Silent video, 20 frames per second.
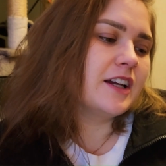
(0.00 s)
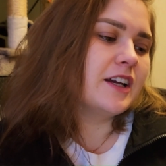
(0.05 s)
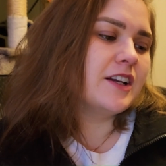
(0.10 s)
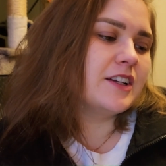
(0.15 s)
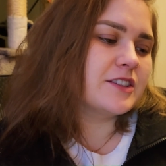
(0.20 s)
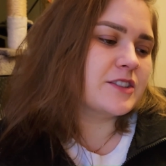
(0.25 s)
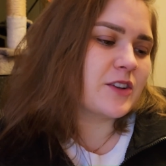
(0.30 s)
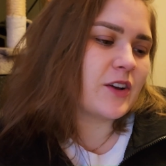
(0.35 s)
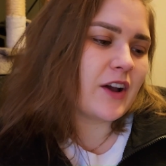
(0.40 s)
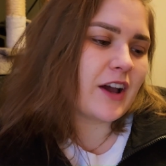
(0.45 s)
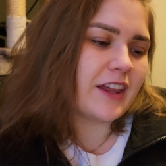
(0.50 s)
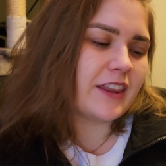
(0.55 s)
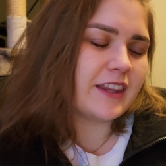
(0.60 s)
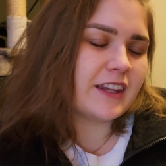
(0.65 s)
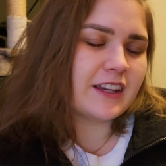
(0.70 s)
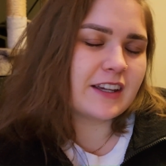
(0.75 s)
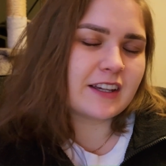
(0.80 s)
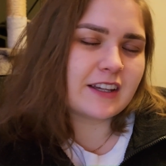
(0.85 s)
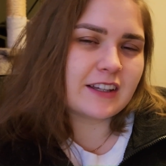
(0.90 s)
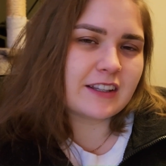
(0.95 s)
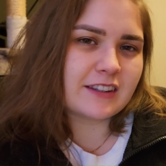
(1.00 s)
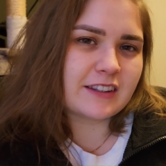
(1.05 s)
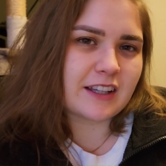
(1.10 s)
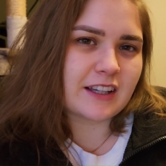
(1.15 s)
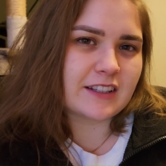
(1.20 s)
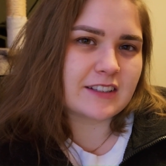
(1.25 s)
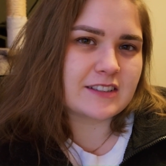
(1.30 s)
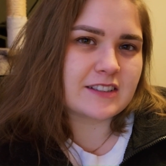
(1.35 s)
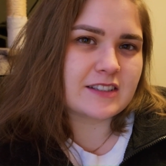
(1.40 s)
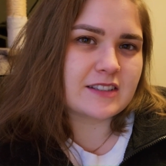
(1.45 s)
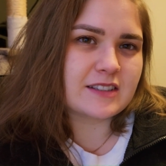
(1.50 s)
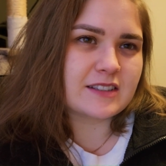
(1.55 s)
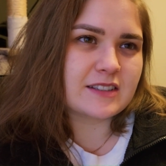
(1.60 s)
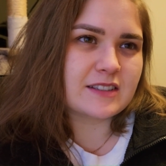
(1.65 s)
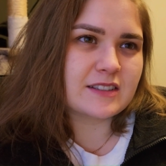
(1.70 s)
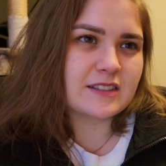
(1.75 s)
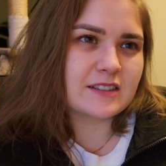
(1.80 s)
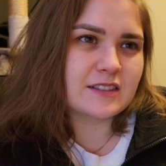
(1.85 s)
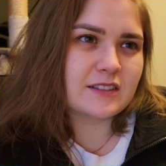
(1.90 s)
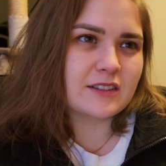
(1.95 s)
So I think
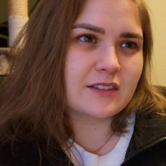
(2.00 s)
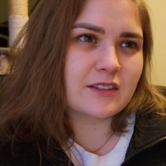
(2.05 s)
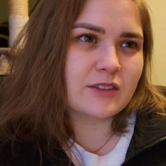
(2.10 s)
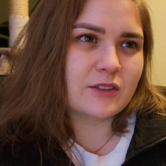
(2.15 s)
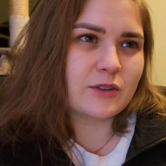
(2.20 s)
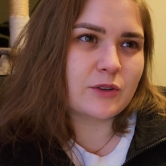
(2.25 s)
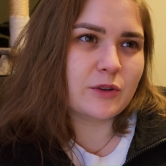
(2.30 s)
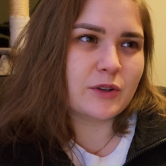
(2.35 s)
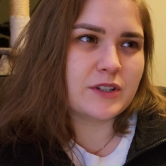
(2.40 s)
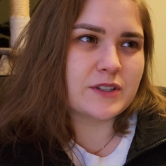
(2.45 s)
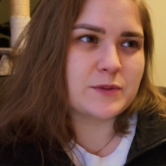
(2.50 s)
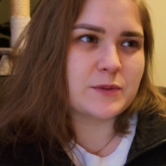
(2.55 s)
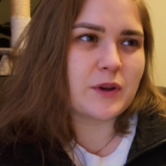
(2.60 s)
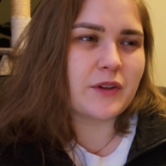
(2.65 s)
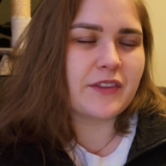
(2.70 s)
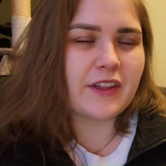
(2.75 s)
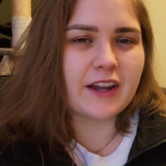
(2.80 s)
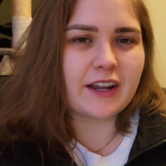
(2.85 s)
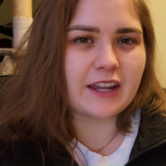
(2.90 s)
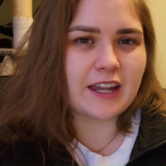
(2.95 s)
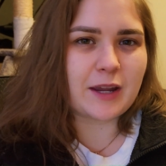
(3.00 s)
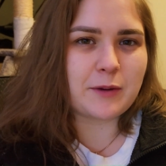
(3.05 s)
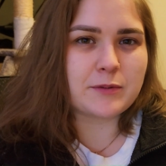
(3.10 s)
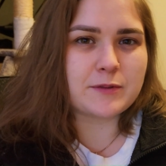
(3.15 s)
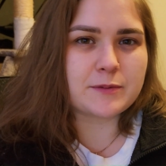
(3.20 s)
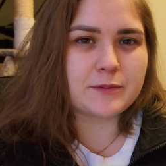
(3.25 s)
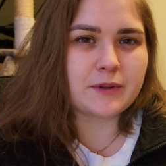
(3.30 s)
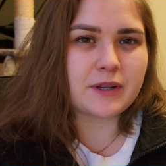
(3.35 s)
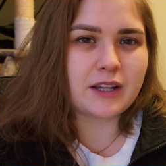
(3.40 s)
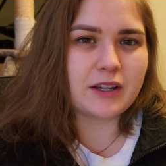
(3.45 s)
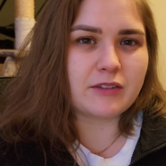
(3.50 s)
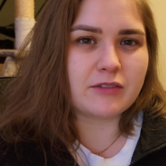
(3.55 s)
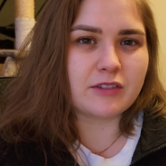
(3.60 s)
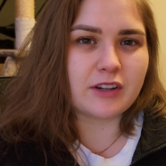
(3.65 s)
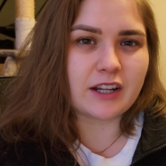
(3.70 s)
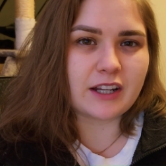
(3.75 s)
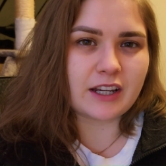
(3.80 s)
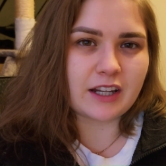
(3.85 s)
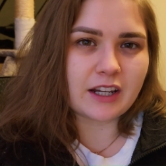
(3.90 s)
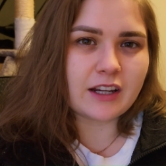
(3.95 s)
that's good as well. That keeps me
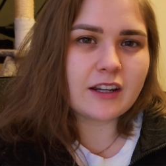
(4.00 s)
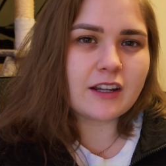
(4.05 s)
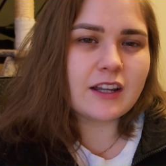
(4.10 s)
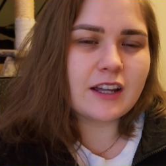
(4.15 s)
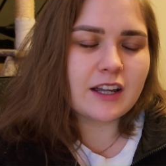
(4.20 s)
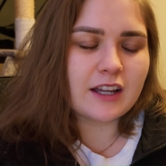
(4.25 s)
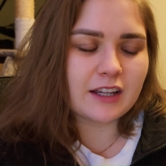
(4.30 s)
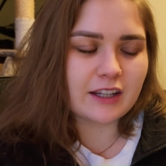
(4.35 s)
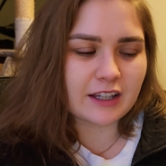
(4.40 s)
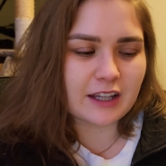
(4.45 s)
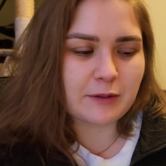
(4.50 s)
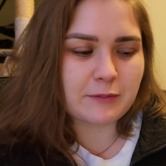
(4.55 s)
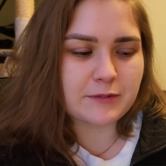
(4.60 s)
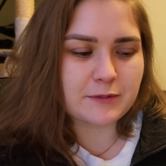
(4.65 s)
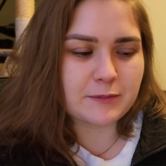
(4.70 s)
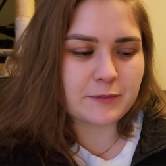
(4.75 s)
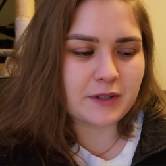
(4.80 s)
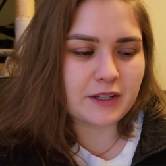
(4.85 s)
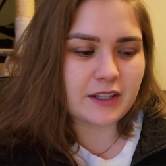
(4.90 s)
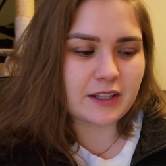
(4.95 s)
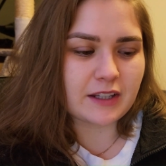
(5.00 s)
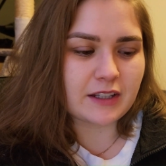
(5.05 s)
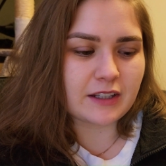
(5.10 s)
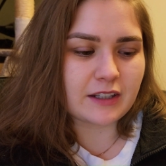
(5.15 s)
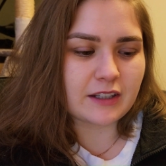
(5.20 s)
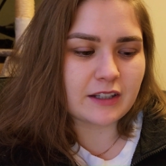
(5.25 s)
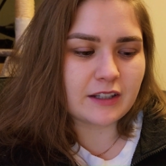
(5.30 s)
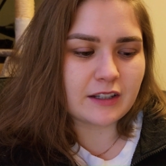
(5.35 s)
reading. It keeps me